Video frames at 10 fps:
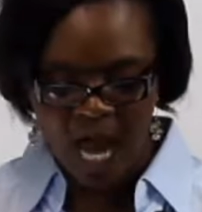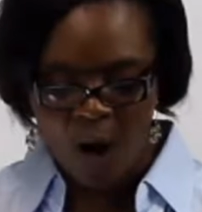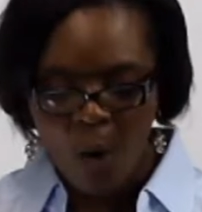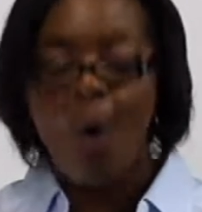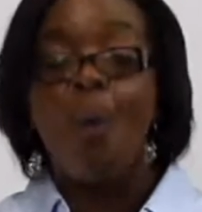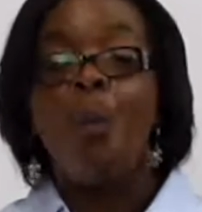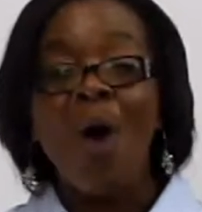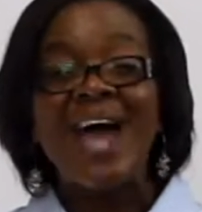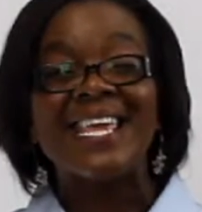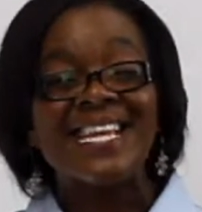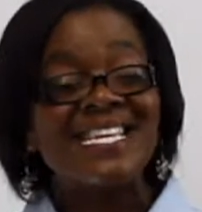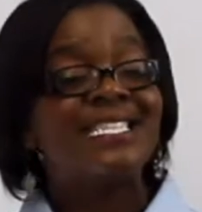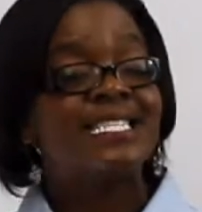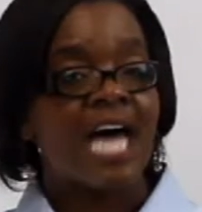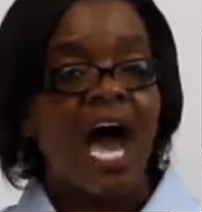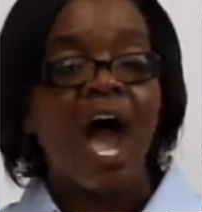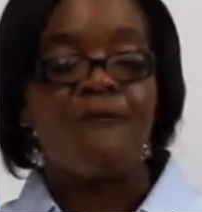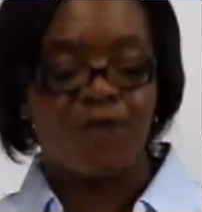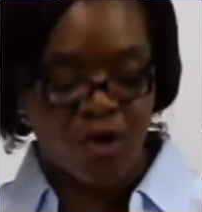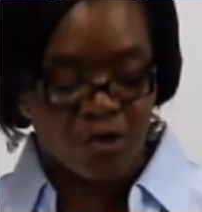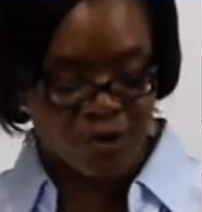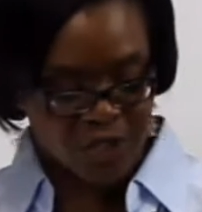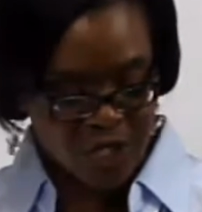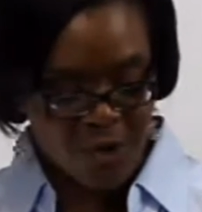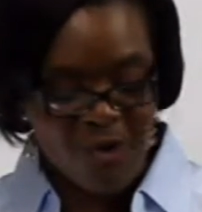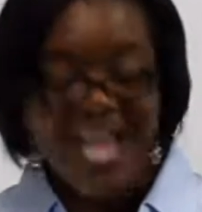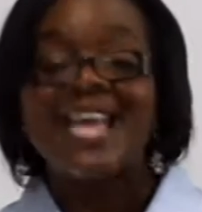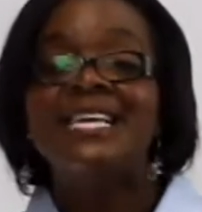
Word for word: now? What is it time for you to do?